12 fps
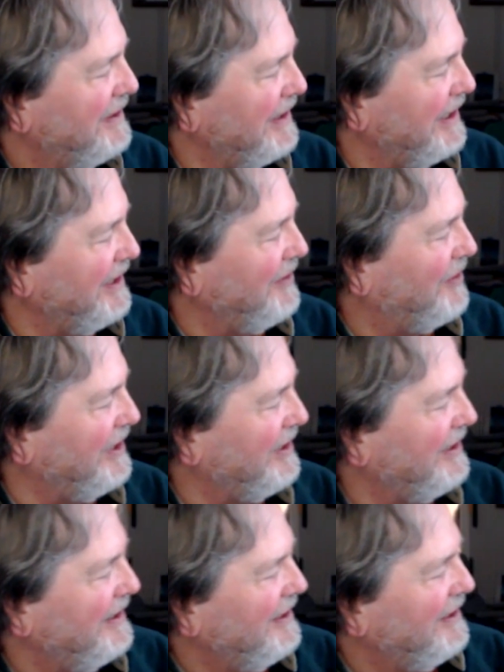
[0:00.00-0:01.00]

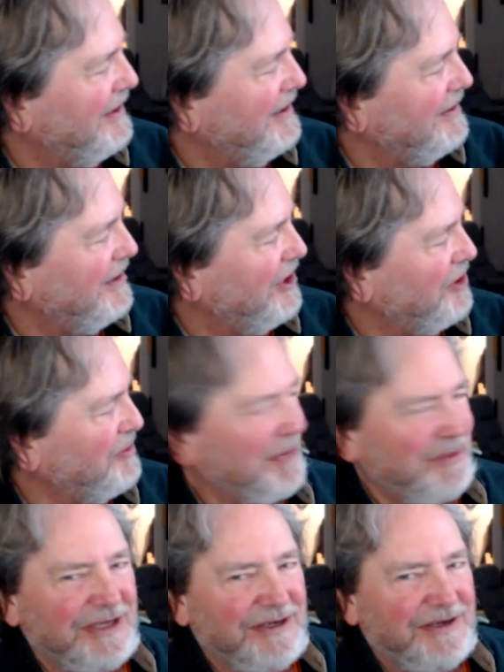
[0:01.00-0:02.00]
anyway, they come
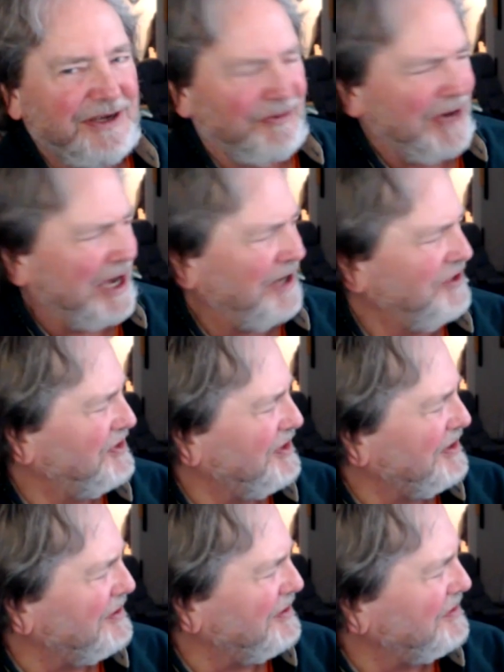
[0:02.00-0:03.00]
at me at garage
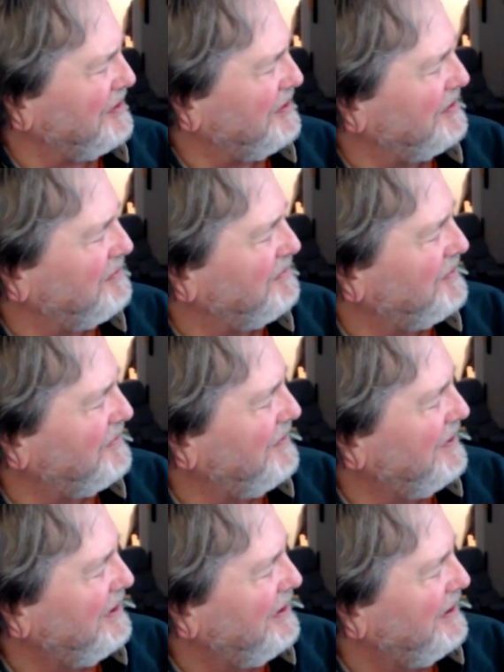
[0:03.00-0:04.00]
sales. They just,
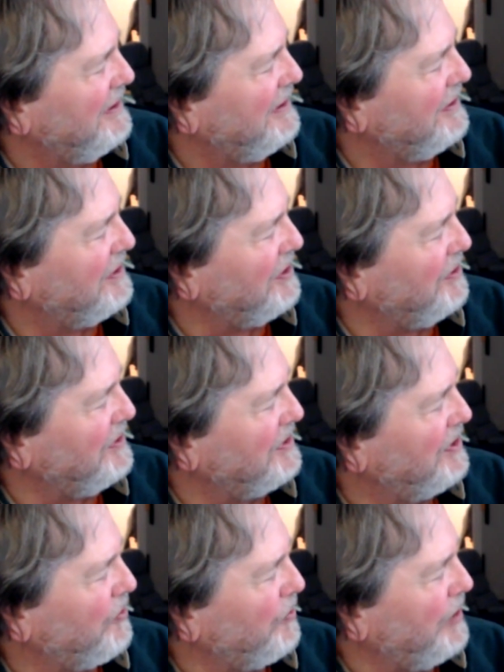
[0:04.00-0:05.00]
two is
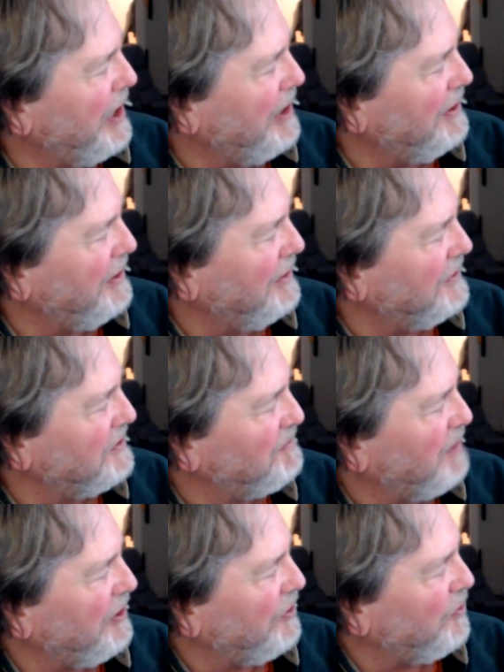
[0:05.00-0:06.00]
creating
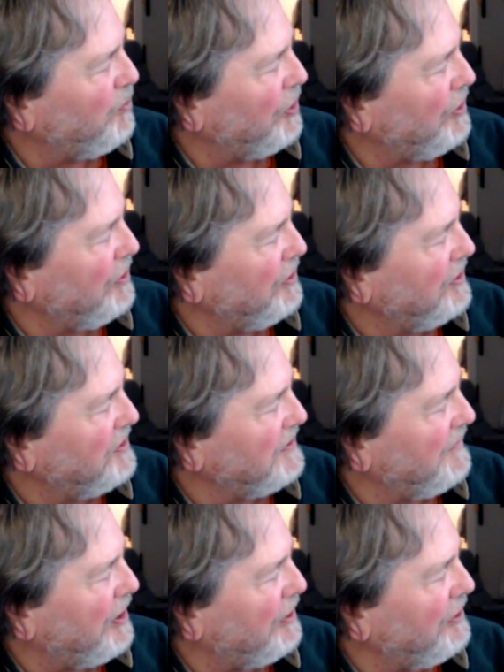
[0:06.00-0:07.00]
inspired works
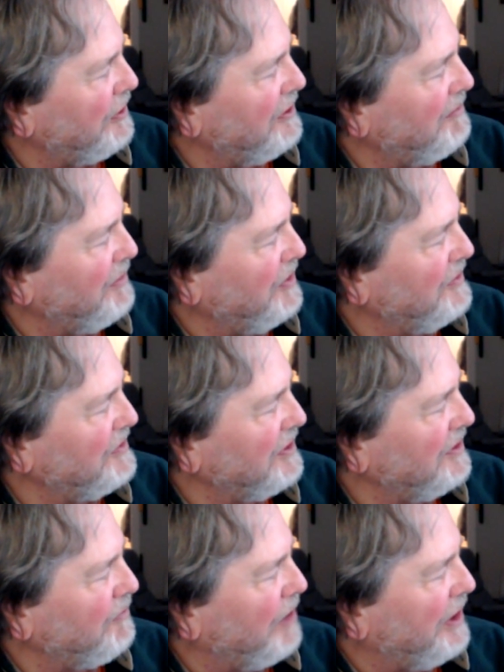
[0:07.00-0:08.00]
of art,
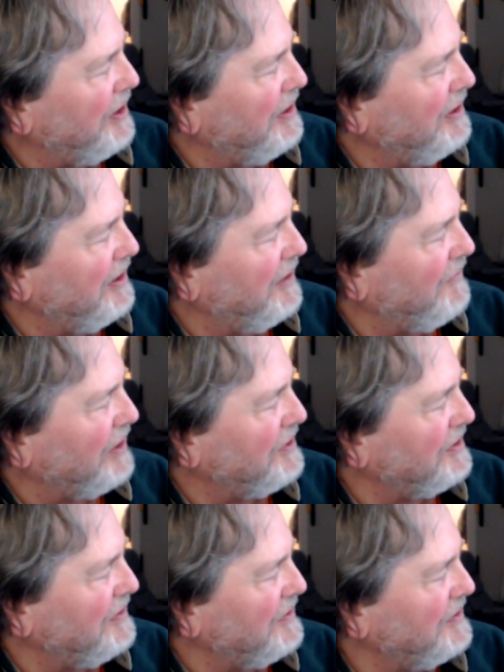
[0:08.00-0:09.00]
music, writing,
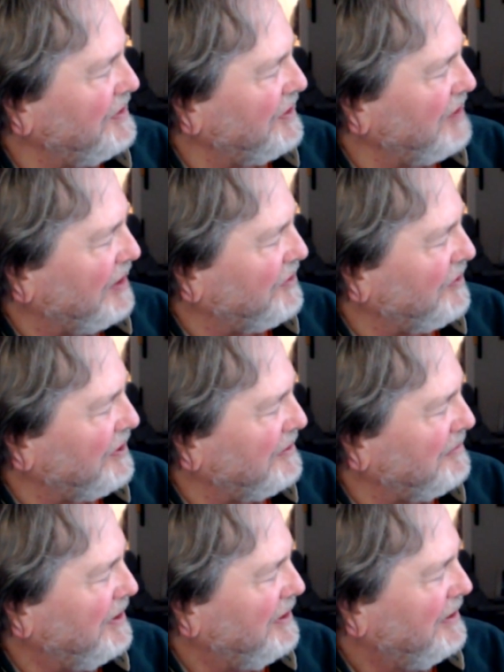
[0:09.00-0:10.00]
inventions, etc.
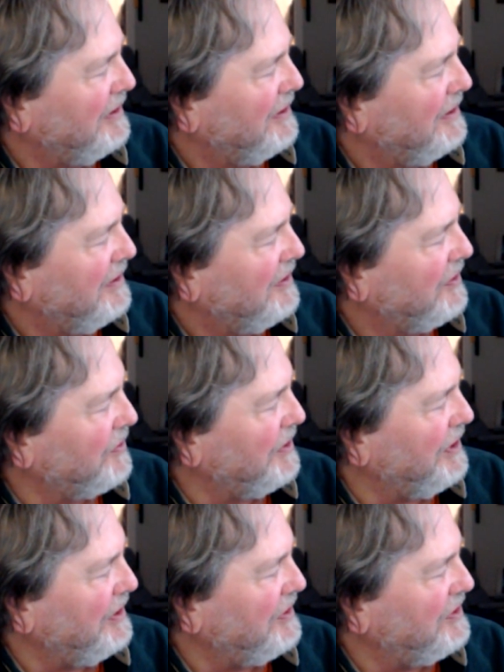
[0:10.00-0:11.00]

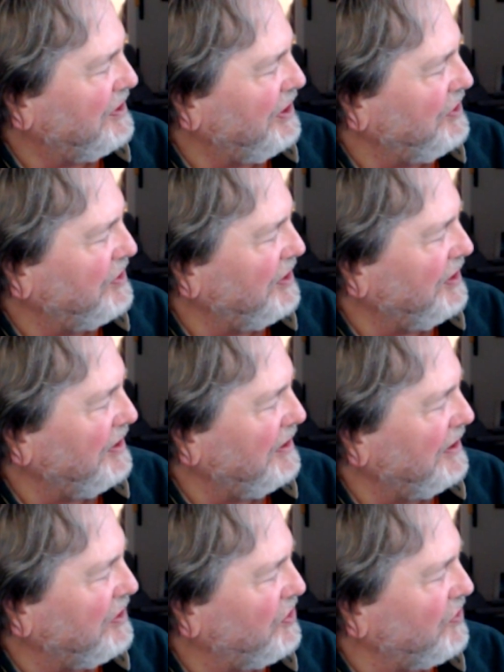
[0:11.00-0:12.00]
Three,
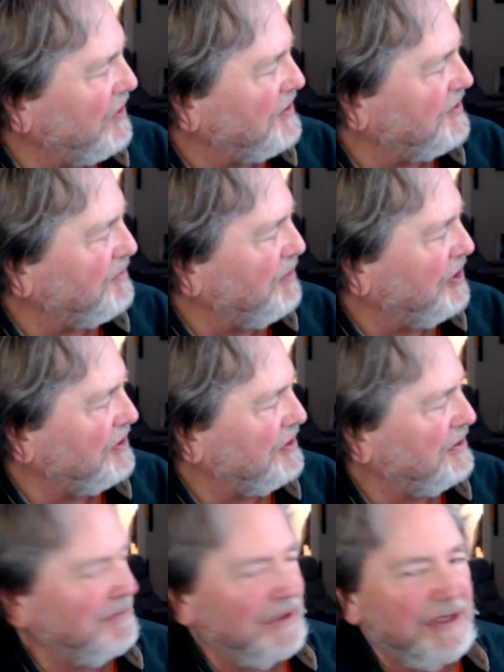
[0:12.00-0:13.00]
teaching and
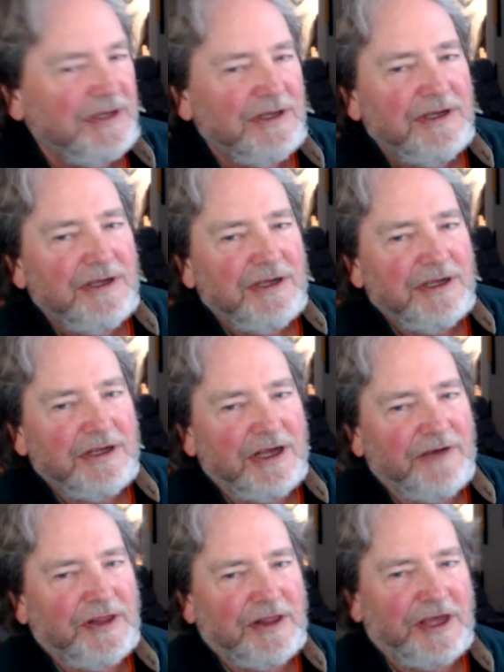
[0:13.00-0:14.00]
transmission
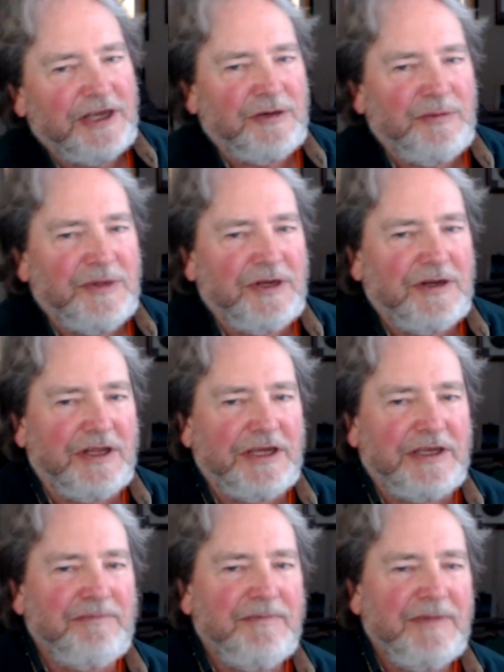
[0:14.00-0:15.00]
of enlightenment. Like